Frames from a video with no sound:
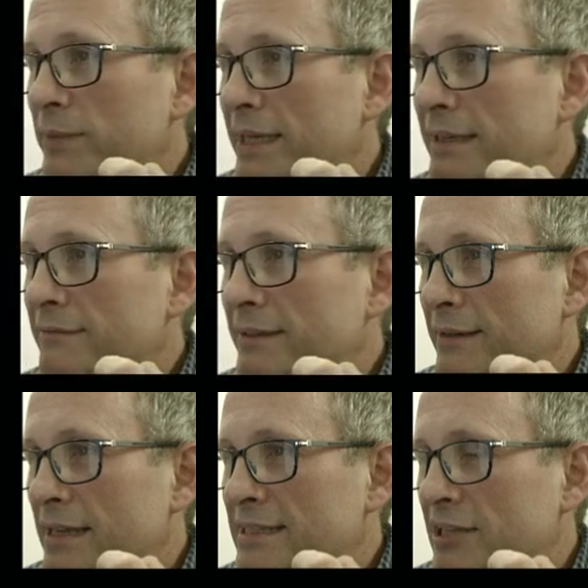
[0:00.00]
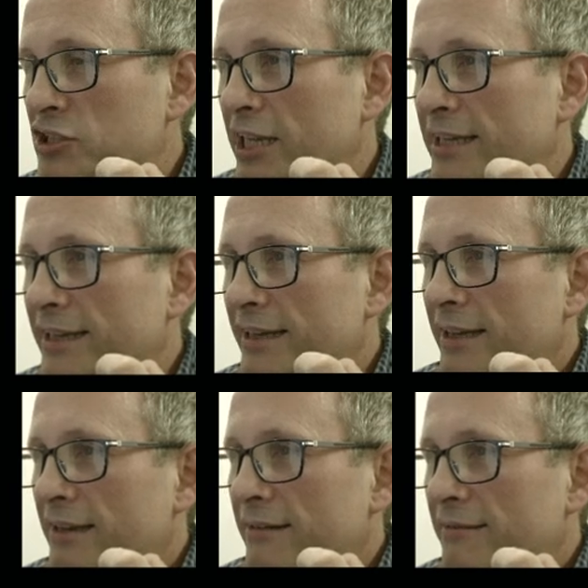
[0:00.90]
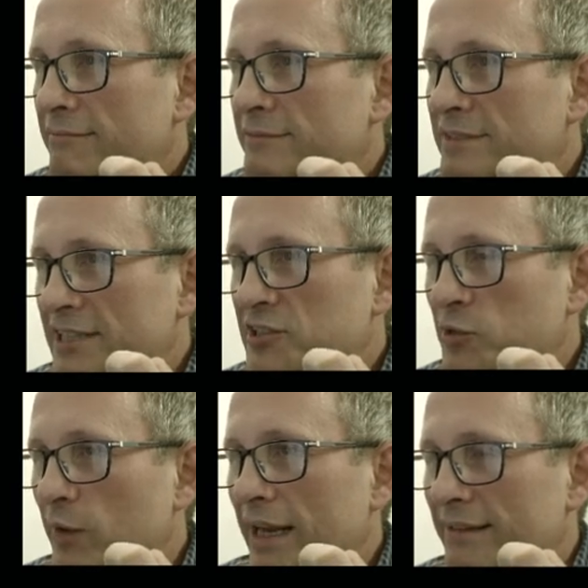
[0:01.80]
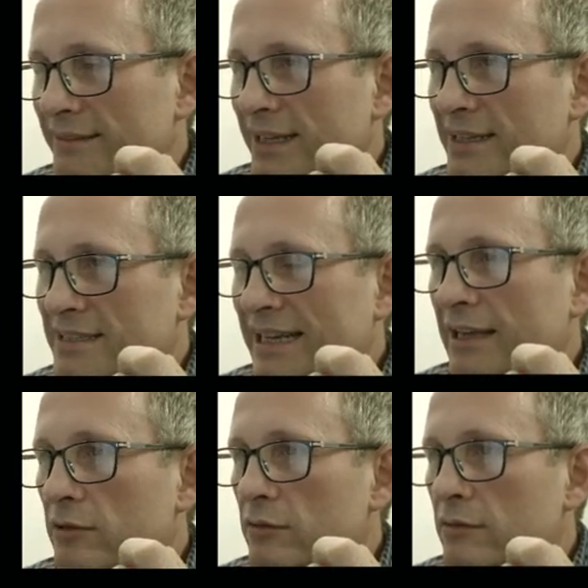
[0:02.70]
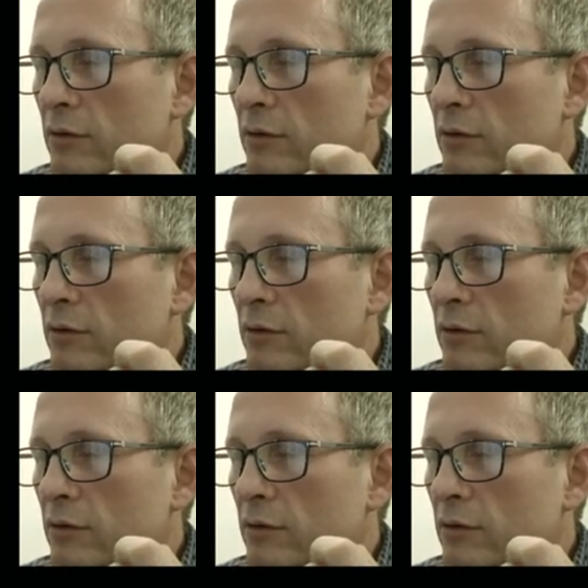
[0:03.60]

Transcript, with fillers: be uh, essentially destroying the steel or,